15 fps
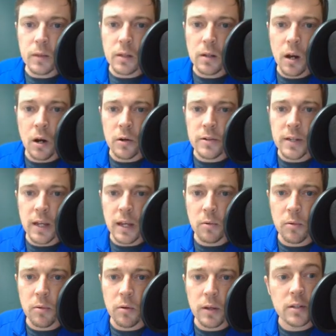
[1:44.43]
her
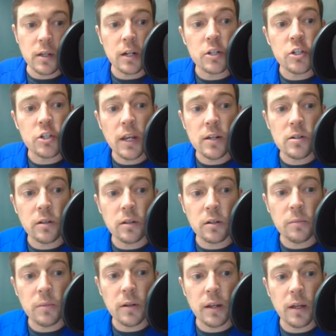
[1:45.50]
table is going to change a
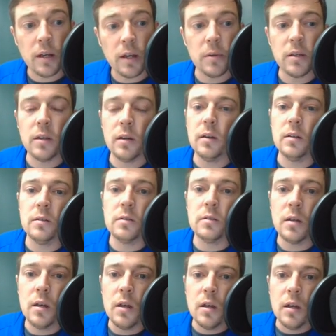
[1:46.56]
little bit now because
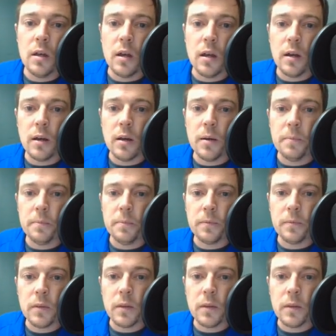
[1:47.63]
Jada